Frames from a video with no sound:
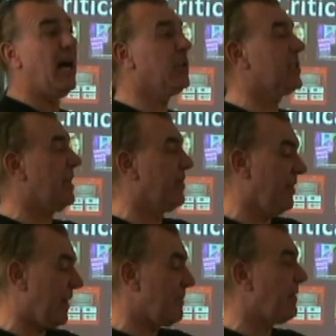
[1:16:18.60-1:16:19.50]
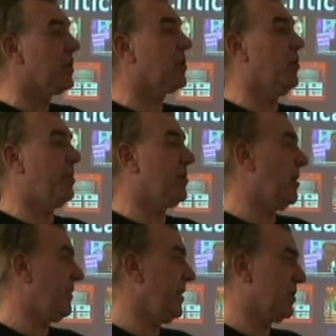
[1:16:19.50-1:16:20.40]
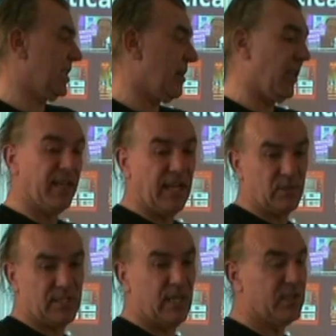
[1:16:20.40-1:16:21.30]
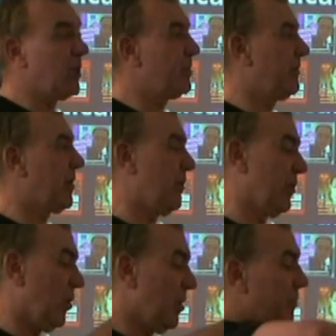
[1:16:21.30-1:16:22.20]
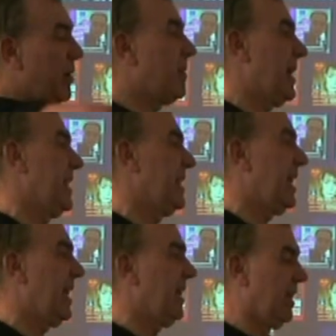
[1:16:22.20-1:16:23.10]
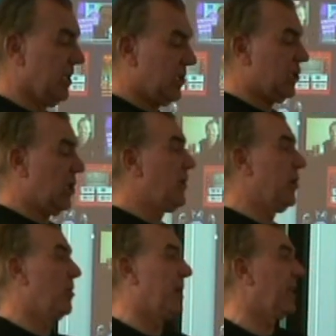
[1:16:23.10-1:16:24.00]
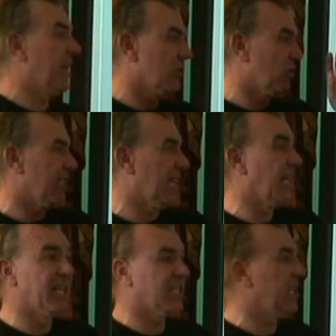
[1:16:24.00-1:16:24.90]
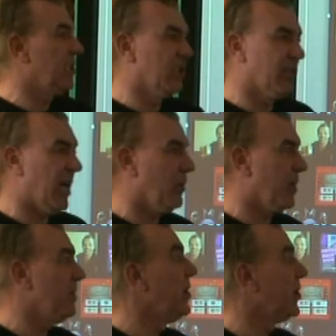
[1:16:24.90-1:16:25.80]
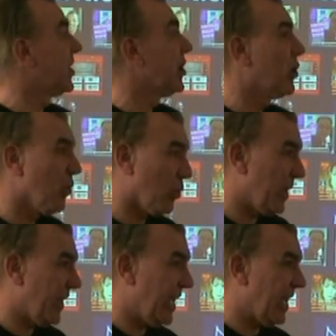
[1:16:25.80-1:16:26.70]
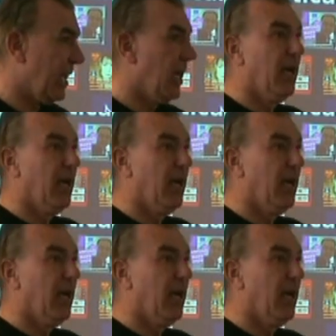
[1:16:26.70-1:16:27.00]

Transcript: I just have it. If I'm having a cup of coffee or tea or anything, I'll just get a dollop of coconut oil, plop that in there, stir it up, and then I'll drink that. And that's, you can do that with them. You can cook with it.